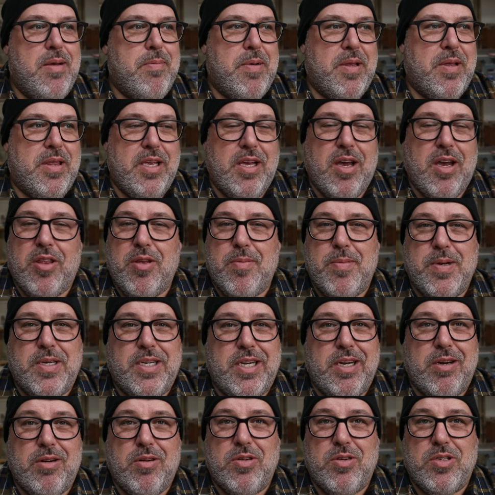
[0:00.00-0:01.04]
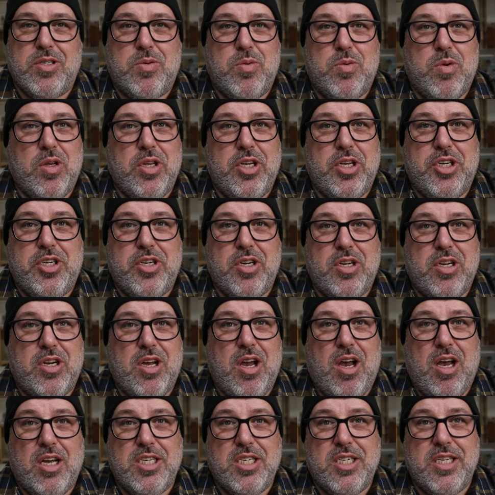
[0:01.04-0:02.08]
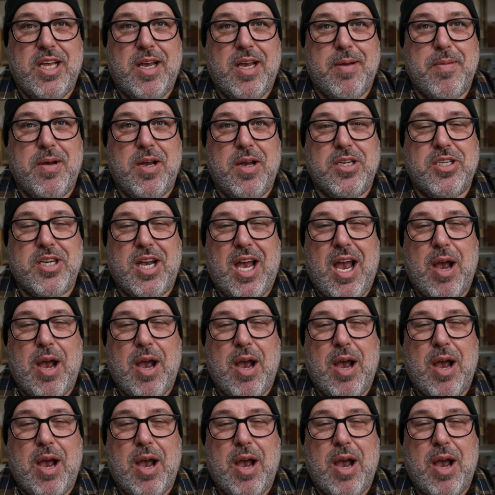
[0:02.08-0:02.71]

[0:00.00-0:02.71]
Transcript: But the other materials really shouldn't cost you that much.